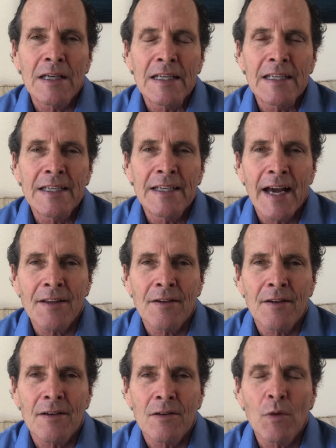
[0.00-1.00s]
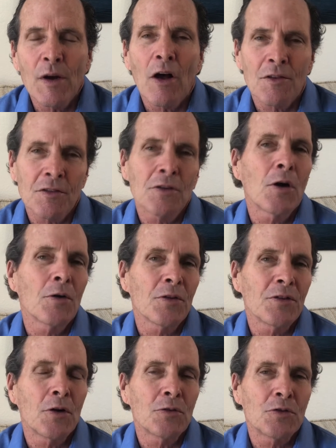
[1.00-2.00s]
Yet we also know
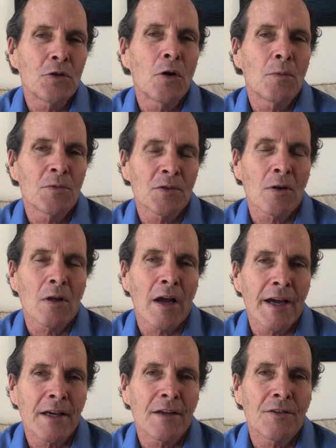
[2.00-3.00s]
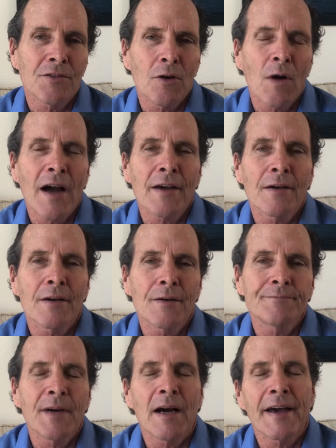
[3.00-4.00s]
that no two homes are alike. And so
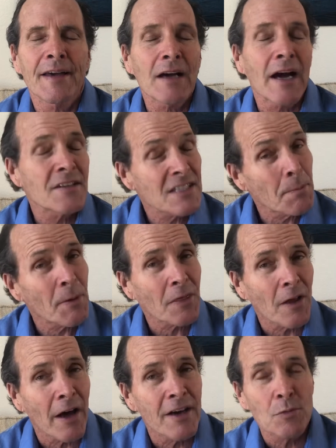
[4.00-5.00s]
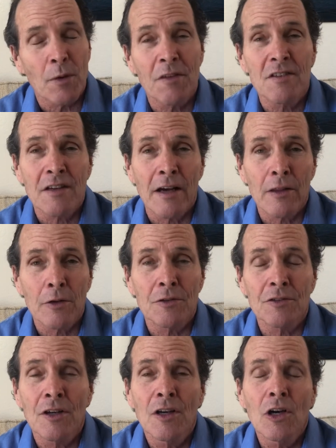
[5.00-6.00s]
I sympathize with
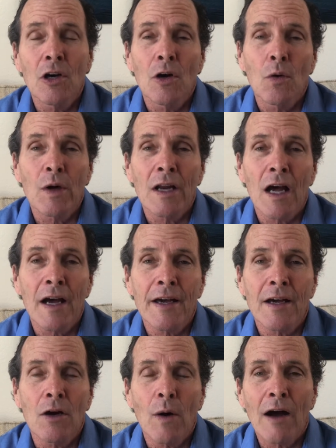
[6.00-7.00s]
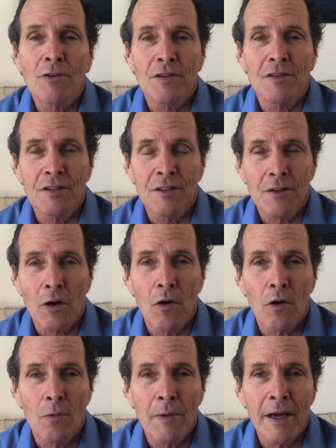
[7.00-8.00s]
sellers when I go out to see their
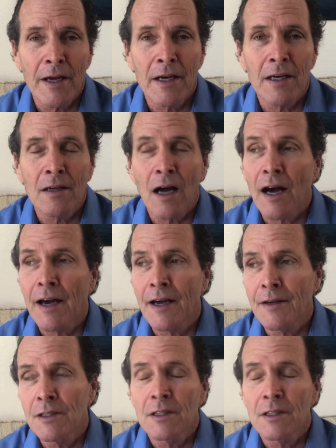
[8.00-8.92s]
home and I